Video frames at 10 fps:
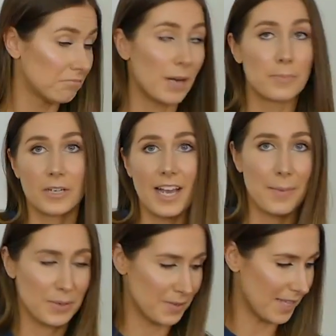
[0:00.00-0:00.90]
I'm pretty
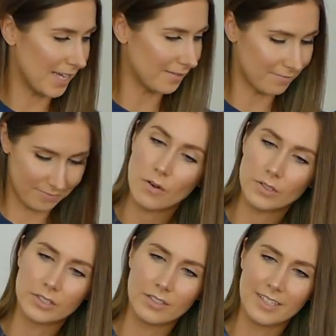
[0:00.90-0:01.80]
happy with that. You
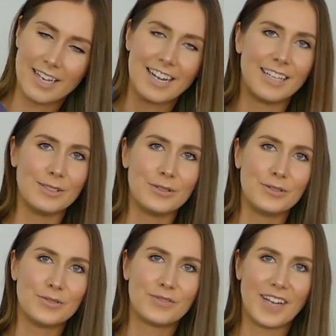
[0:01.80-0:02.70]
also get a
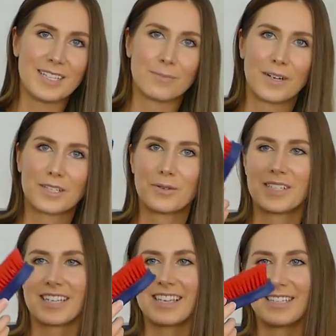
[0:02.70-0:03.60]
little face brush, which
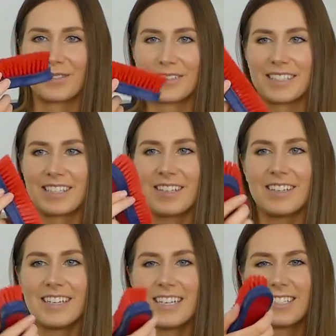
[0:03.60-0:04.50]
I think is really cute.